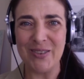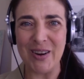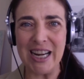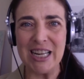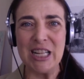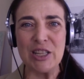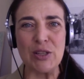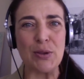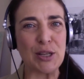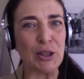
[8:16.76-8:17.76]
right?
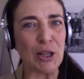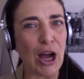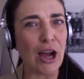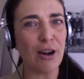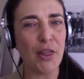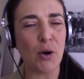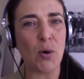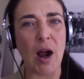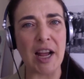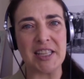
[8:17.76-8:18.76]
So there's a lot on the
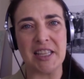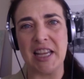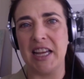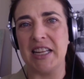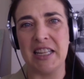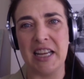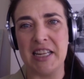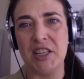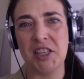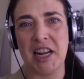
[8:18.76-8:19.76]
horizon that that
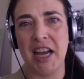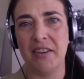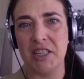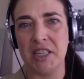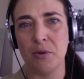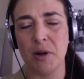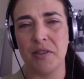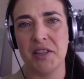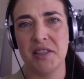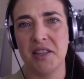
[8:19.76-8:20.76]
he's going to have to deal
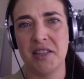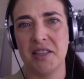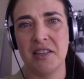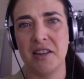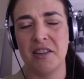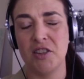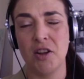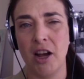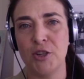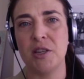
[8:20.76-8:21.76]
with. Is this? It, it's
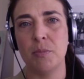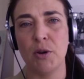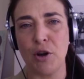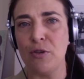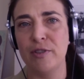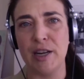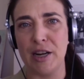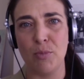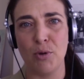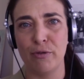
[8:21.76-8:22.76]
not just about COVID
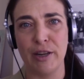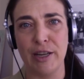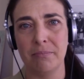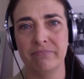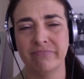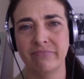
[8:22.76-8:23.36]
anymore for him.